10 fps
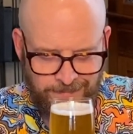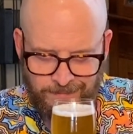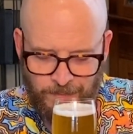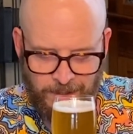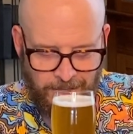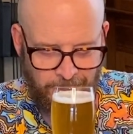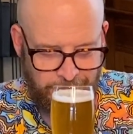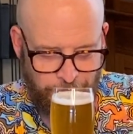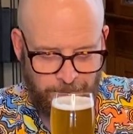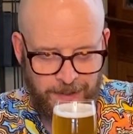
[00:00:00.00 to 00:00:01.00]
Yeah,
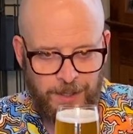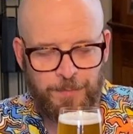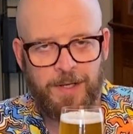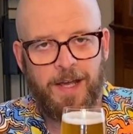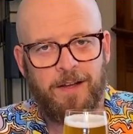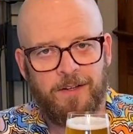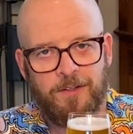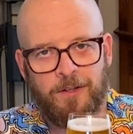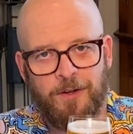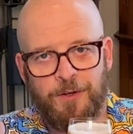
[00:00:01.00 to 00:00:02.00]
definitely that banana and
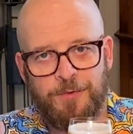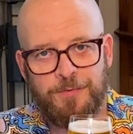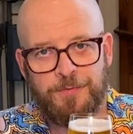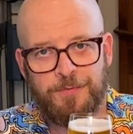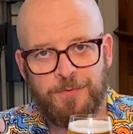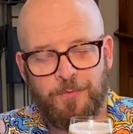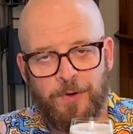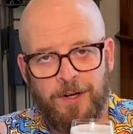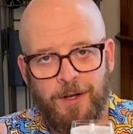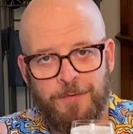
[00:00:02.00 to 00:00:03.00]
clove
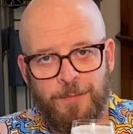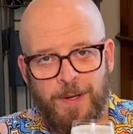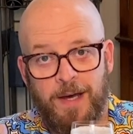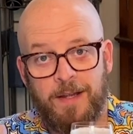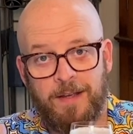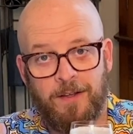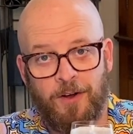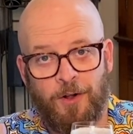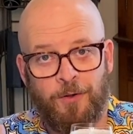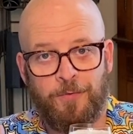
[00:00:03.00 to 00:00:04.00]
right off the bat. Again,
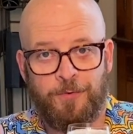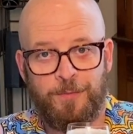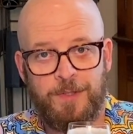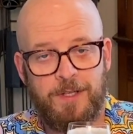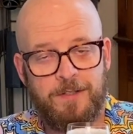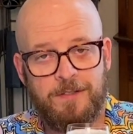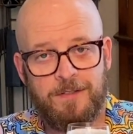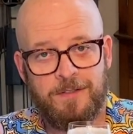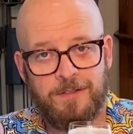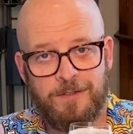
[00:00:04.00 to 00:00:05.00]
all from
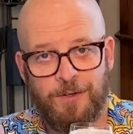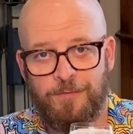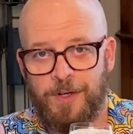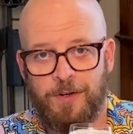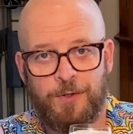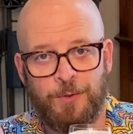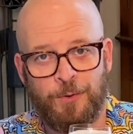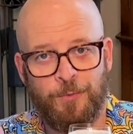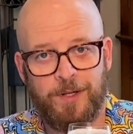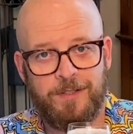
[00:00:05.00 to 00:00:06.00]
yeast. So very
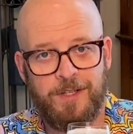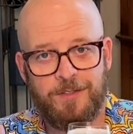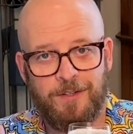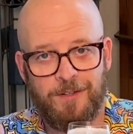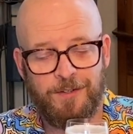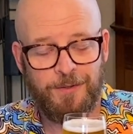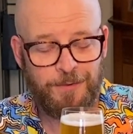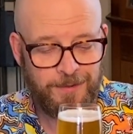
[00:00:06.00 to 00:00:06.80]
cool what yeast can do.